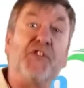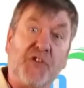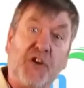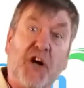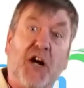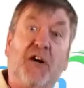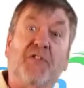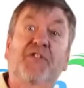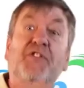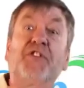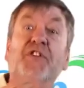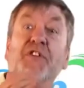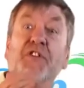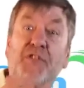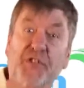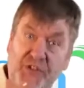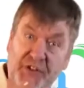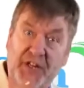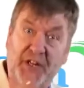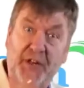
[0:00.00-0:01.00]
soft
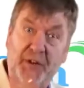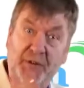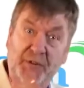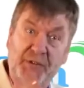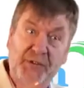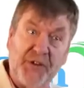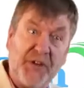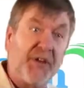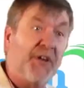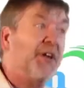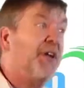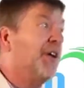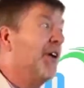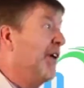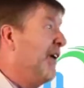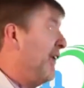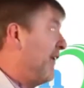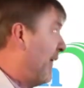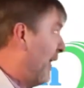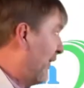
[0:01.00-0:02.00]
sounds.
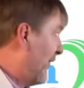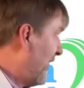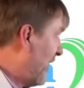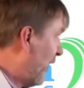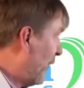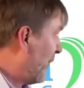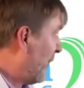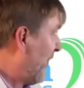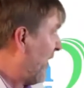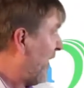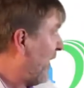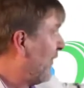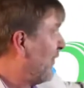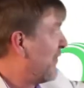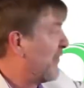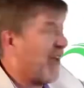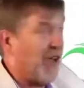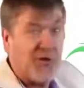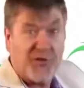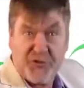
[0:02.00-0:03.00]
Now, the outer hair
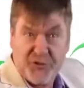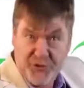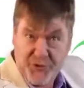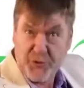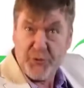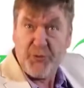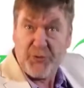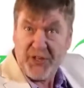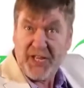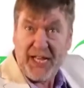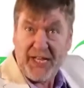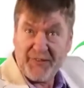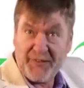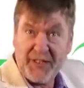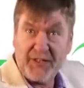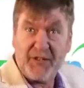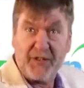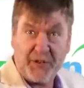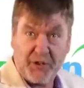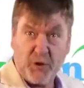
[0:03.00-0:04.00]
cells do that.
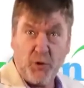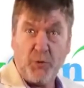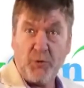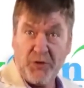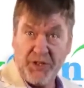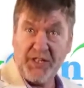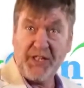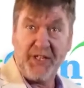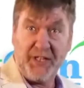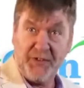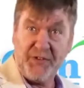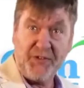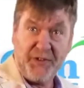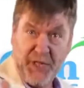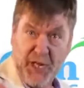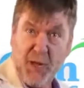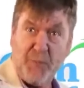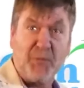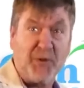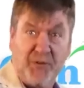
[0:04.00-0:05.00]
The cochlea is an
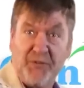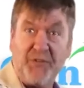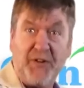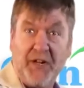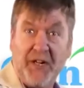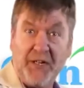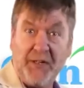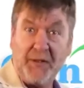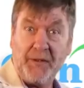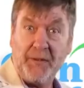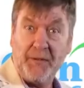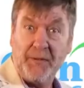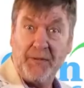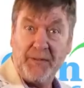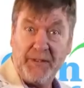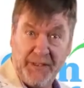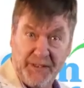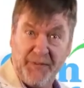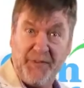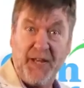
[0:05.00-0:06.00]
amplifier.
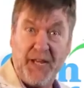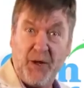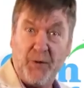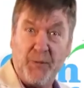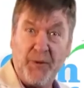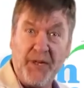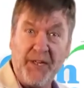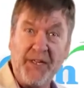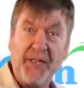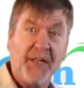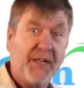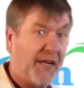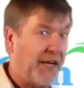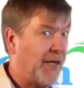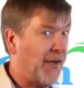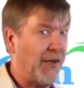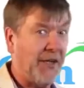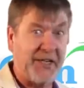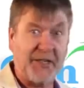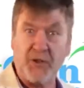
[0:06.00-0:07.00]
in that way.
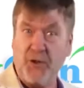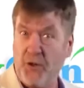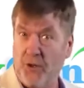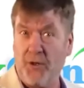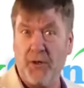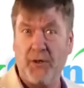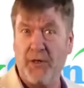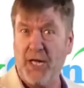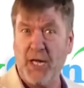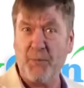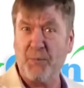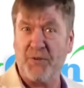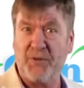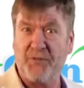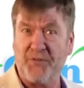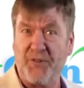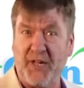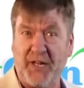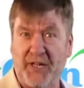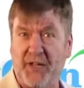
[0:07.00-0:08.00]
And like all
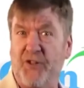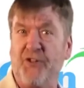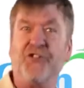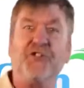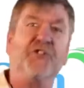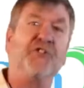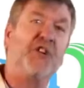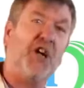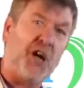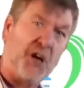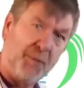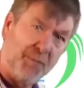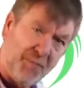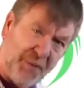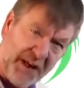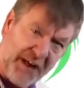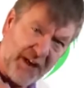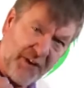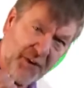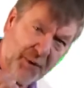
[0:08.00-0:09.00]
amplifiers, you've got to
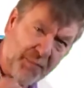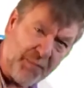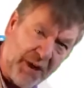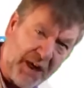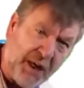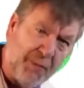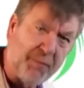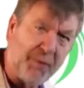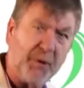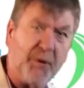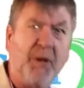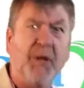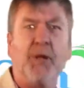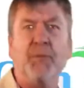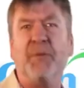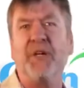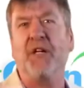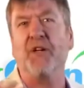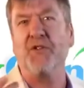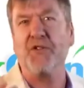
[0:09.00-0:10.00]
pay the piper
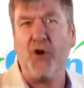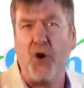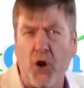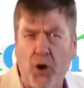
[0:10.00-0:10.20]
because